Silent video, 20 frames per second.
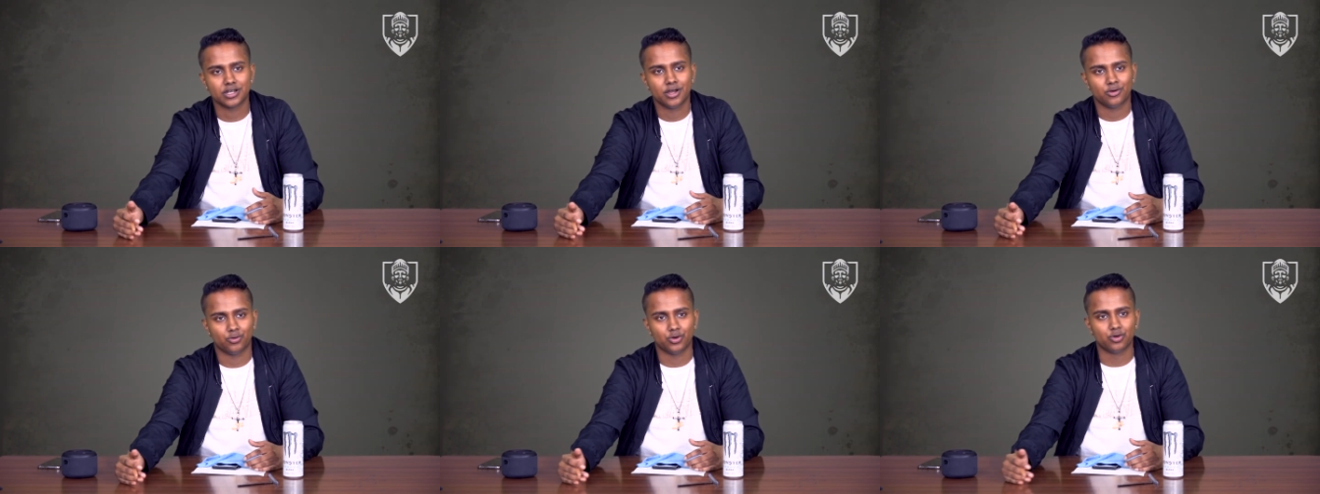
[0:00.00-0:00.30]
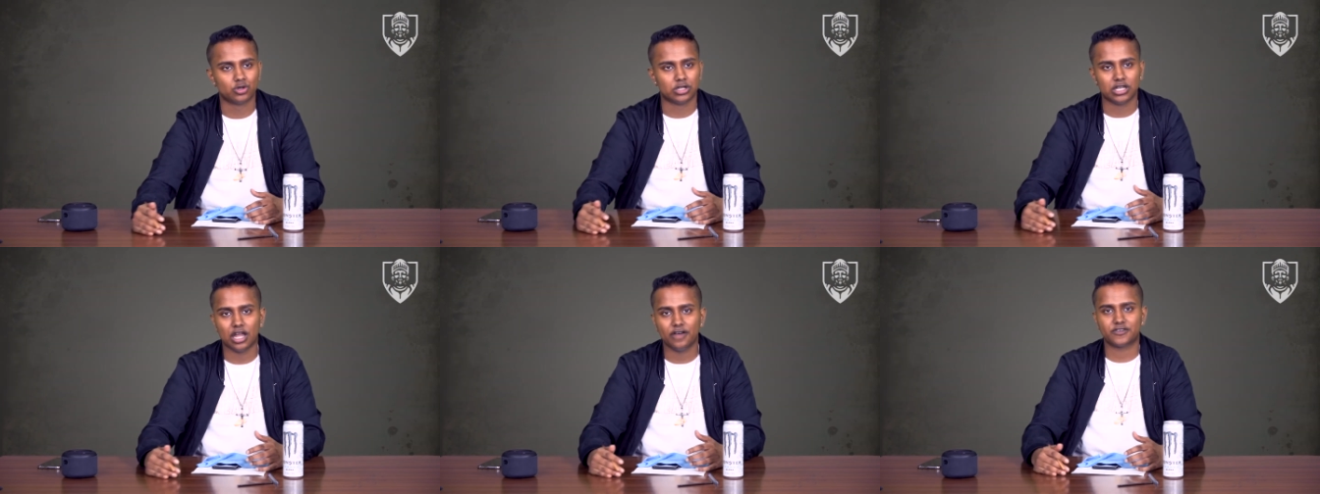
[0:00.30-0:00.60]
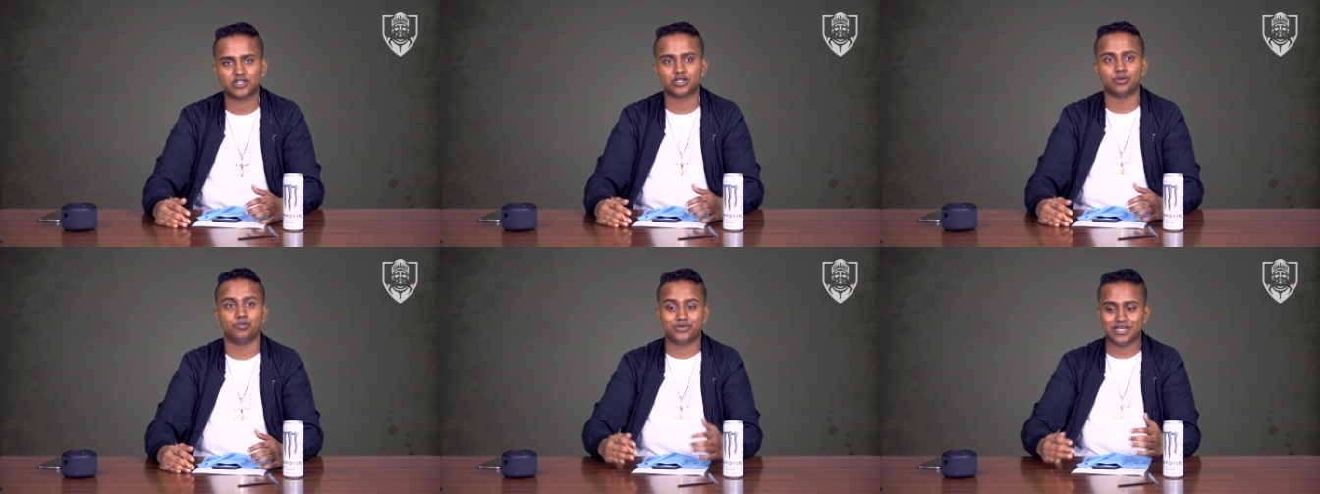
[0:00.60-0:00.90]
We would love
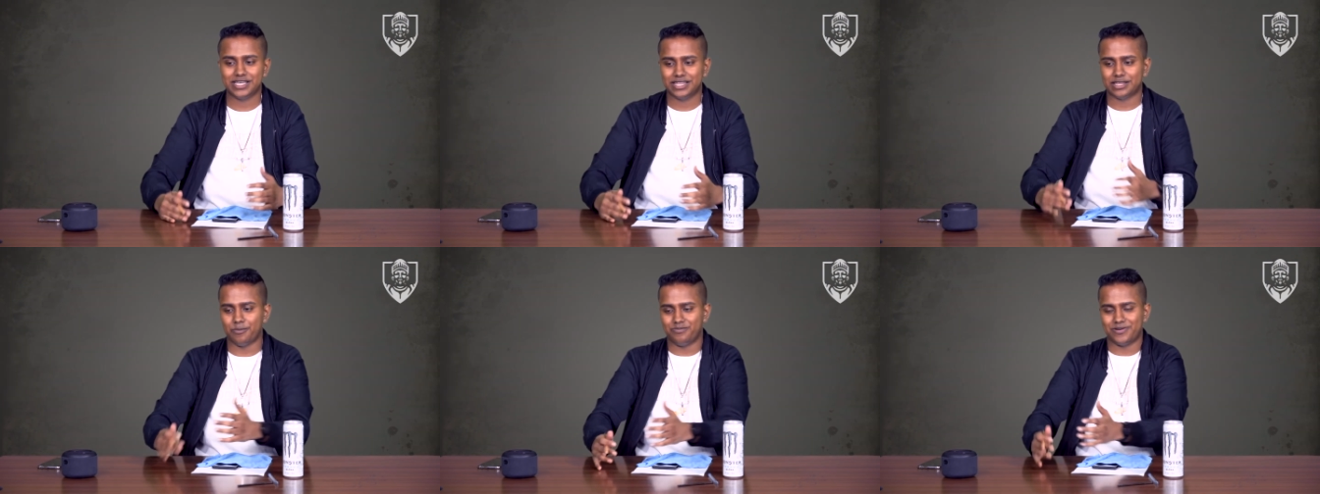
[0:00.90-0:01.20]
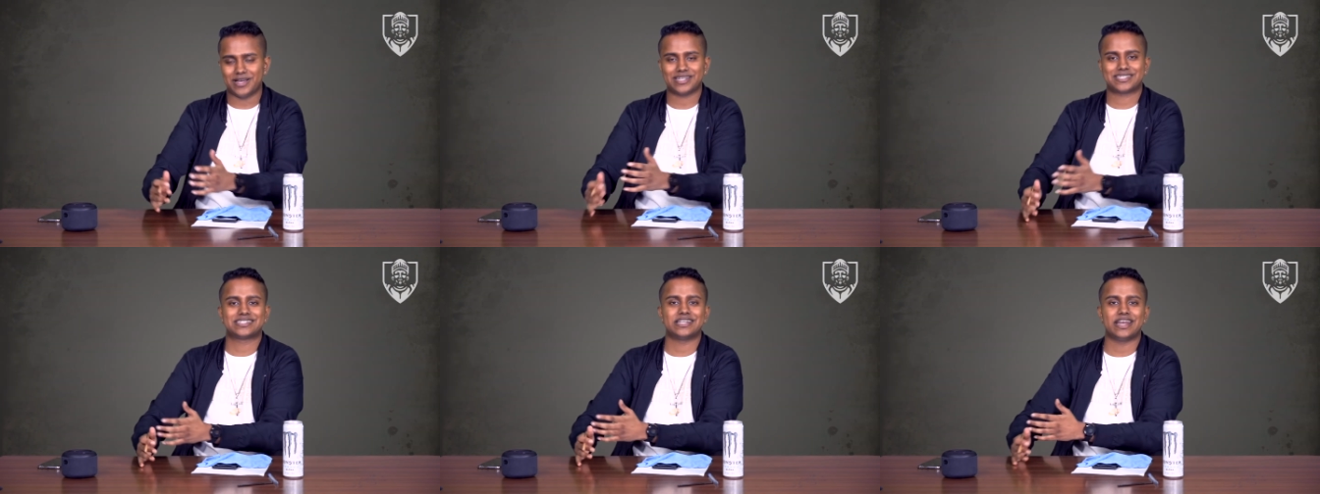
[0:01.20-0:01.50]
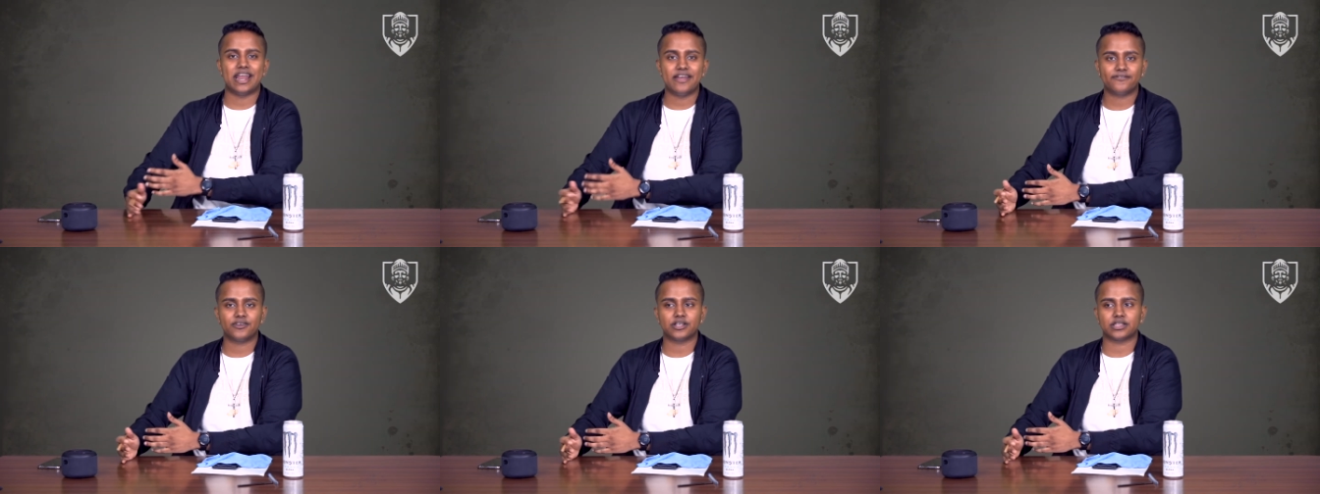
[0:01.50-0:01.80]
to be the best at
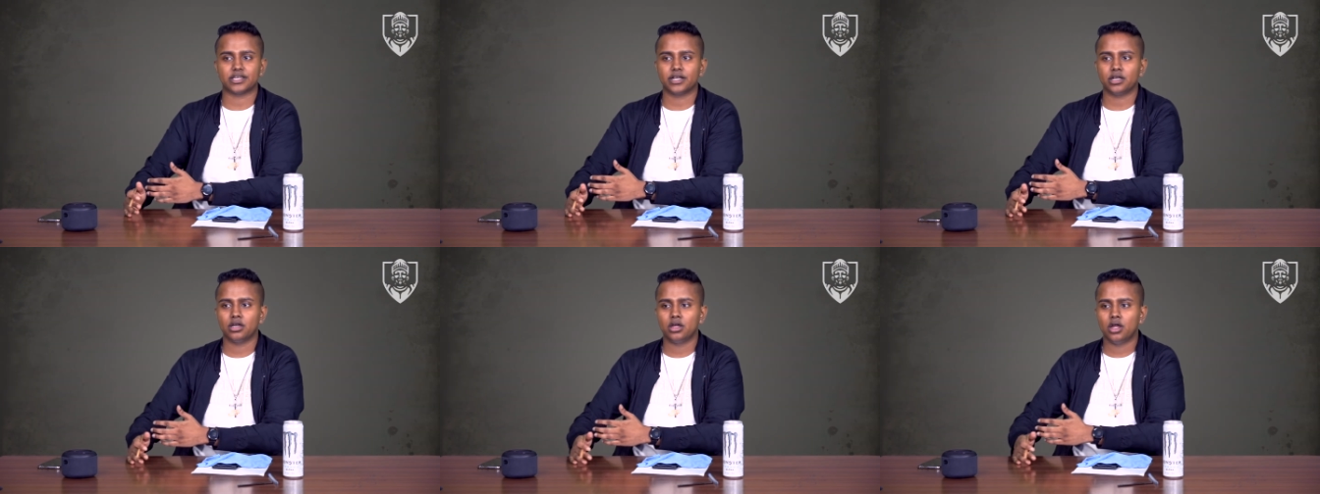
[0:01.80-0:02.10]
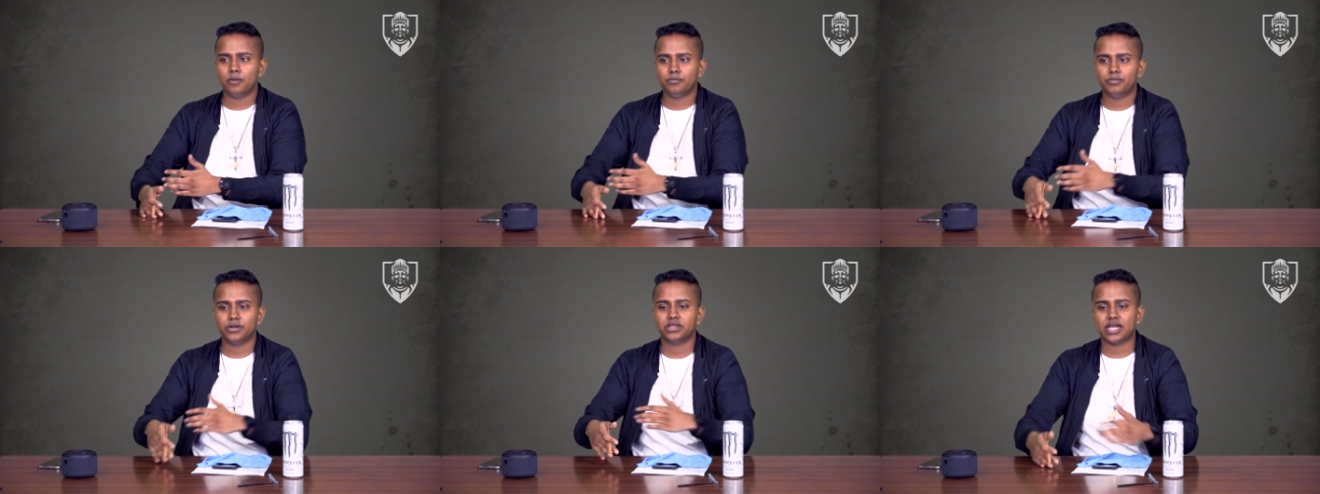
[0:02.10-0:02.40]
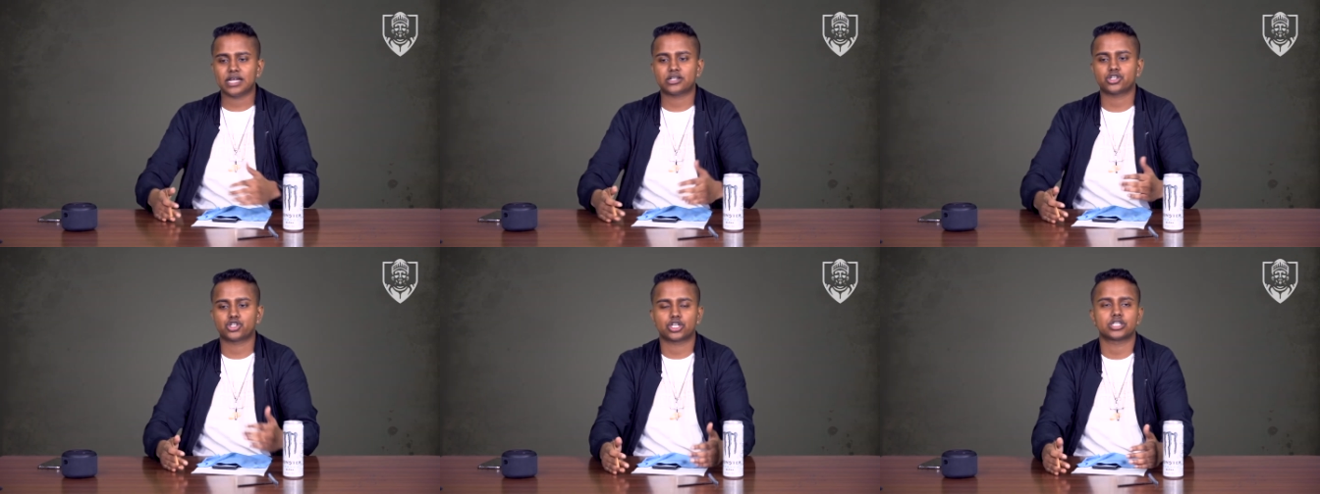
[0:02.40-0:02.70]
everything, but
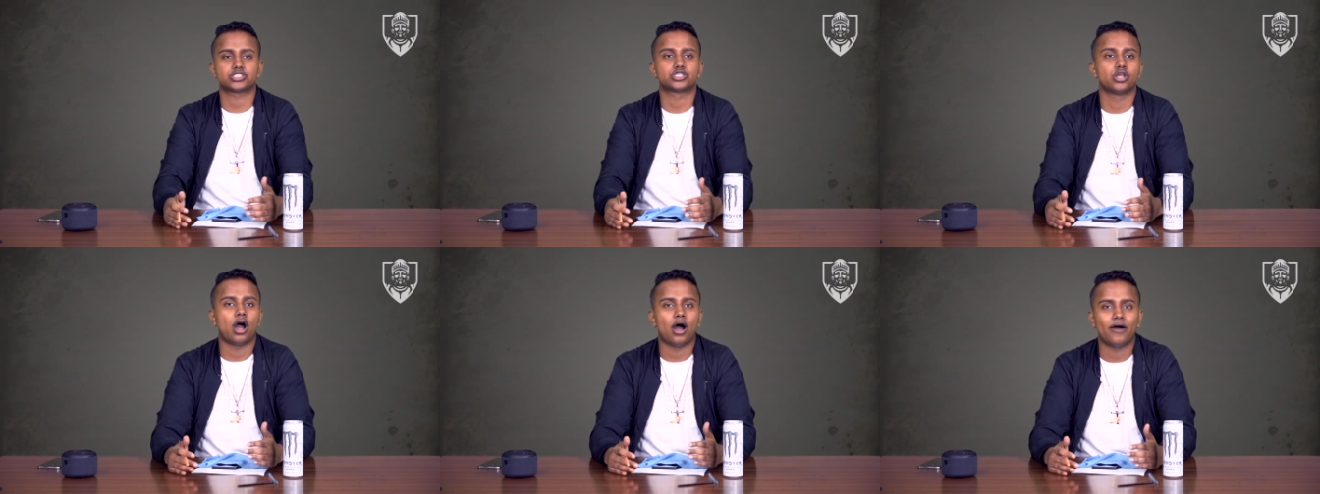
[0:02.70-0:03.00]
that's just